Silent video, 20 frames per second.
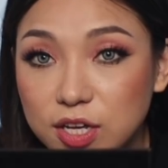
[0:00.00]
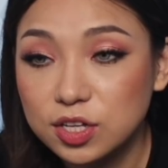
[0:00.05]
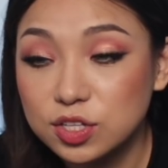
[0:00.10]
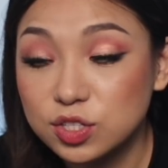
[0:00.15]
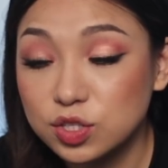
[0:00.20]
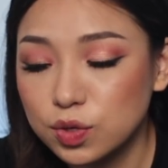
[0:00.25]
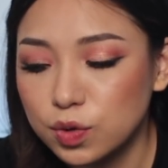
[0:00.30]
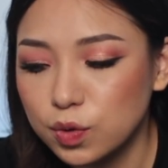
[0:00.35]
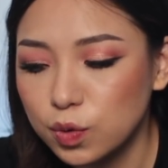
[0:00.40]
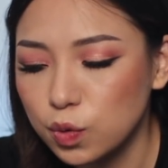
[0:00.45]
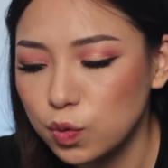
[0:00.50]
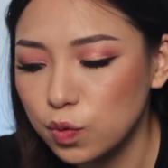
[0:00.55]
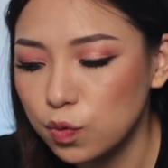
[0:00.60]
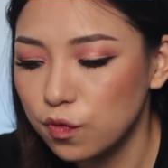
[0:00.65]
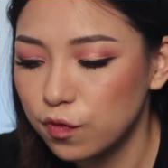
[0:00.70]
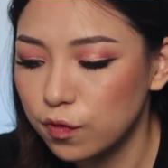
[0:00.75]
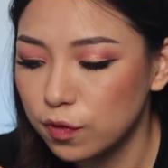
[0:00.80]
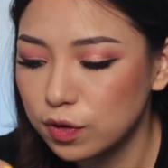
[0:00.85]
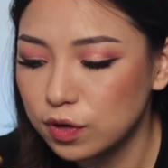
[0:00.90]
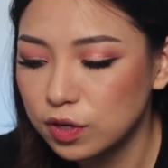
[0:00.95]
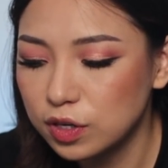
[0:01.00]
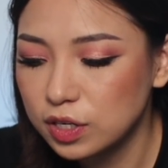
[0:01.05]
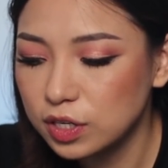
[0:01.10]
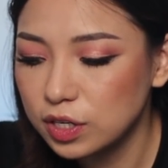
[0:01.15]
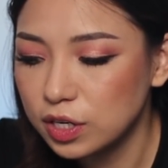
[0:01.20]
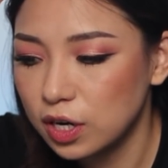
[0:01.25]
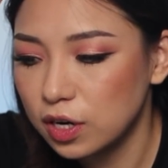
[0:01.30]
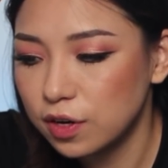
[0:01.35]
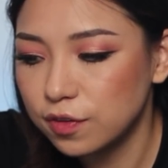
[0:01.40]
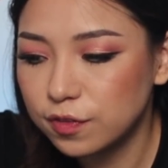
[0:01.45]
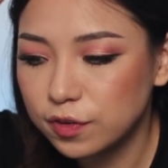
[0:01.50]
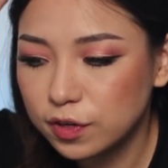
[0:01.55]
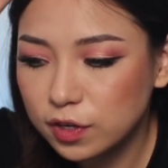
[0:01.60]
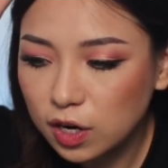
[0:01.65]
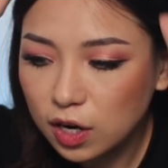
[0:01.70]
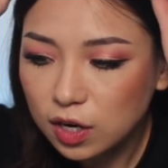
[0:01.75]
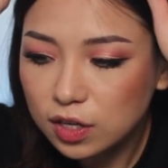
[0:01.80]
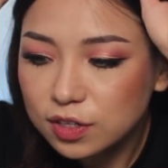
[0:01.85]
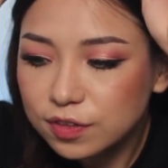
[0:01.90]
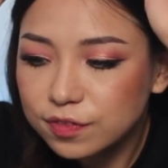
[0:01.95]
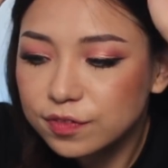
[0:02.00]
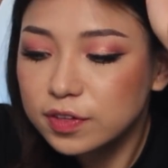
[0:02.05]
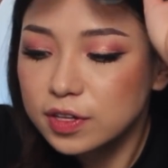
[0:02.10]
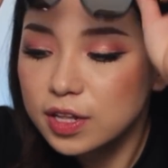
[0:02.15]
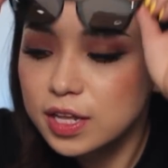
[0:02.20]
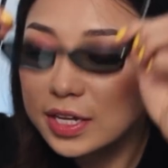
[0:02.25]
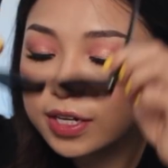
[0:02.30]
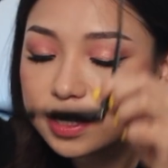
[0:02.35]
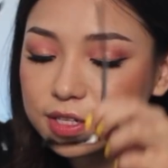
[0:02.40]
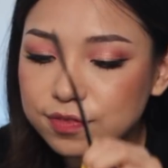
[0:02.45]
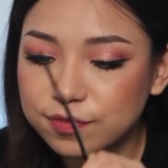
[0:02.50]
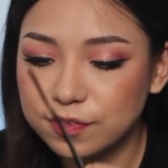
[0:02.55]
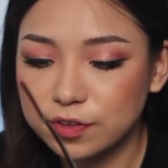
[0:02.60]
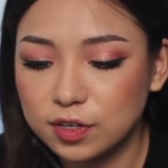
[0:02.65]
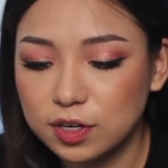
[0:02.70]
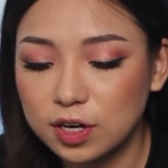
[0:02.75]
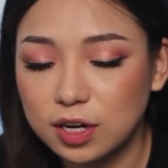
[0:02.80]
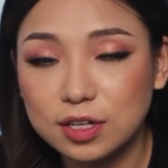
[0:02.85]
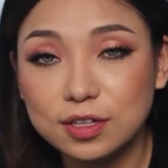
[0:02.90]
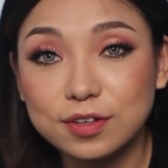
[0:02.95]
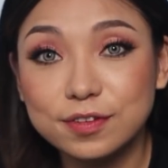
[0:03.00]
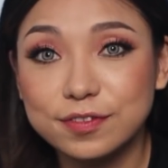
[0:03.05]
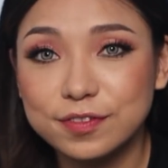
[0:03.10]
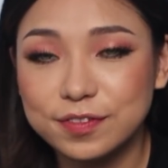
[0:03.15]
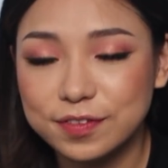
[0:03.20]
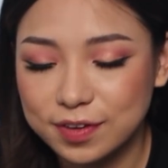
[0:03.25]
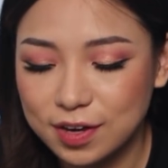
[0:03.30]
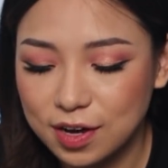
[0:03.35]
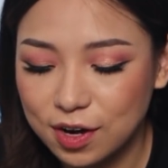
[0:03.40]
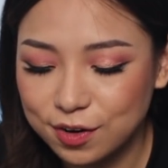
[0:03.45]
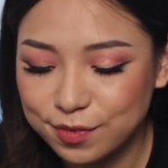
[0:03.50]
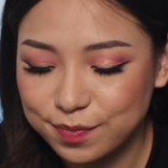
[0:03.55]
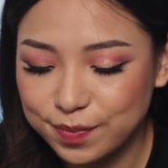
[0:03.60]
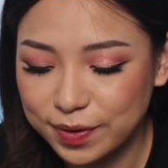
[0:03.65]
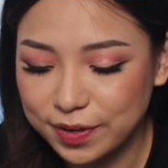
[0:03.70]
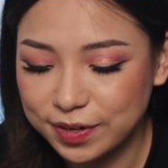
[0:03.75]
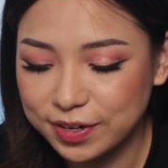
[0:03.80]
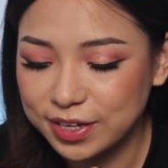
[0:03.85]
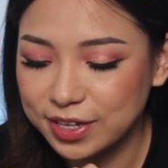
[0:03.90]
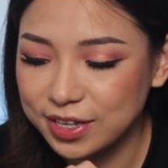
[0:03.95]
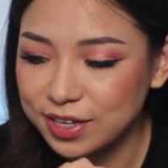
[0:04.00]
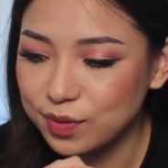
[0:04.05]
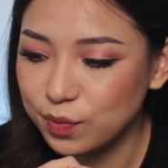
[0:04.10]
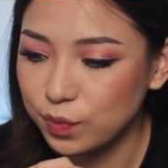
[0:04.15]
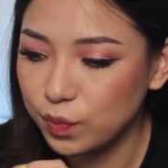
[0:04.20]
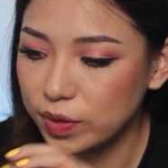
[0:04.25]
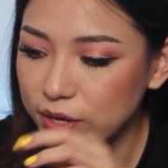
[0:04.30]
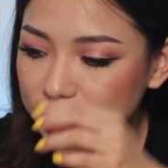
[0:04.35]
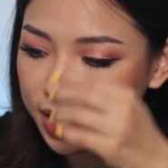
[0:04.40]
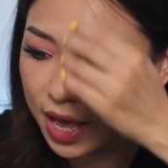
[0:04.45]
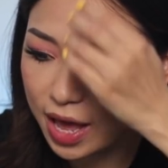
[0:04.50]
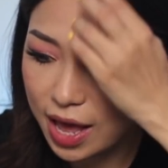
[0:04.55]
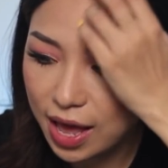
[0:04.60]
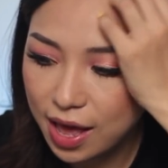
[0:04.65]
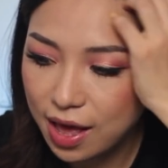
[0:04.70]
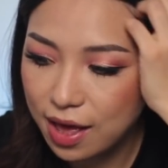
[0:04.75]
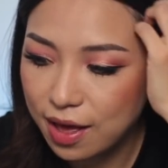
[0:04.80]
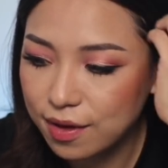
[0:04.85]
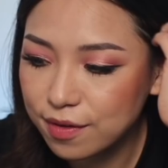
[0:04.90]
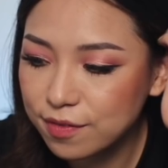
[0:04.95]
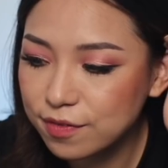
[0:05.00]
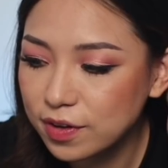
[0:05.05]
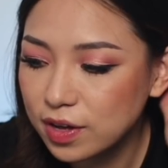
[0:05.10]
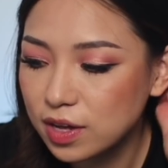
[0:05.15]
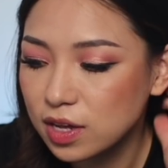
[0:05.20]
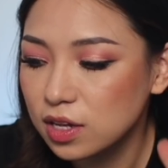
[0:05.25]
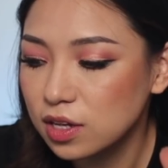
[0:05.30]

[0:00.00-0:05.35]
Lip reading: So for all of you ladies, for all of our party, we have